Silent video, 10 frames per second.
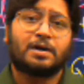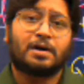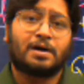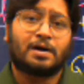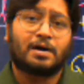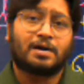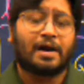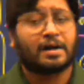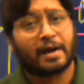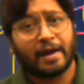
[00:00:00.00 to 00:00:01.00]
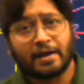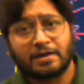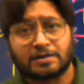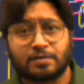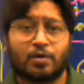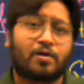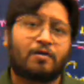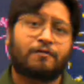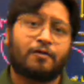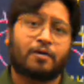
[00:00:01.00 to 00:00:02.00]
that again is
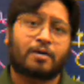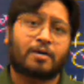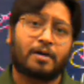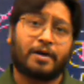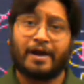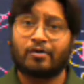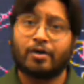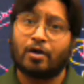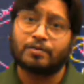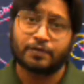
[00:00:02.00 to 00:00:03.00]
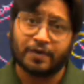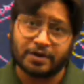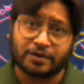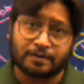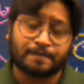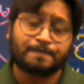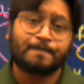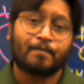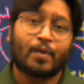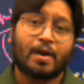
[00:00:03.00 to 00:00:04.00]
more of your day-to-day observation.
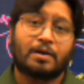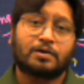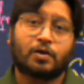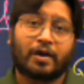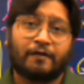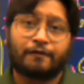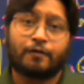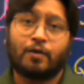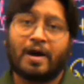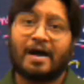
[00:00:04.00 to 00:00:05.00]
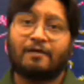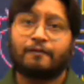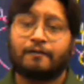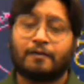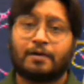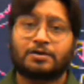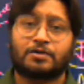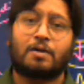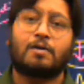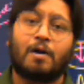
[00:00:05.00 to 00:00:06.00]
So if you have a
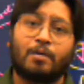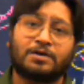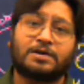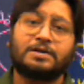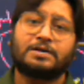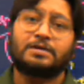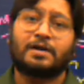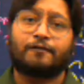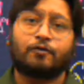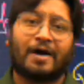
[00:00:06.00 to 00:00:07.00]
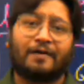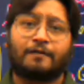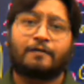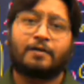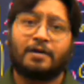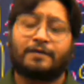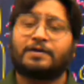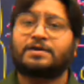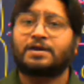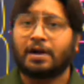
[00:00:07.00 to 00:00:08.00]
strong common sense, if you have
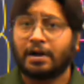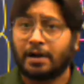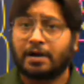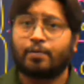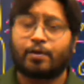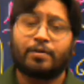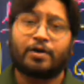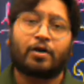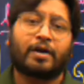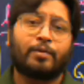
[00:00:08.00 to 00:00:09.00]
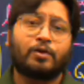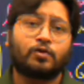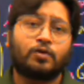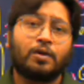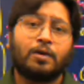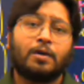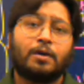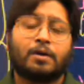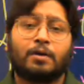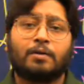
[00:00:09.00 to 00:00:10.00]
even studied it and probably not able to,
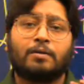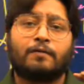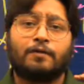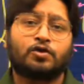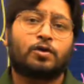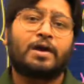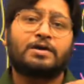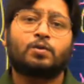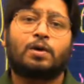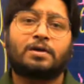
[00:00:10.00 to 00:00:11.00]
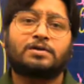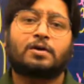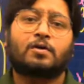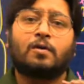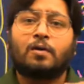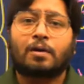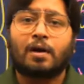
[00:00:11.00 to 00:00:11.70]
visualize what is the core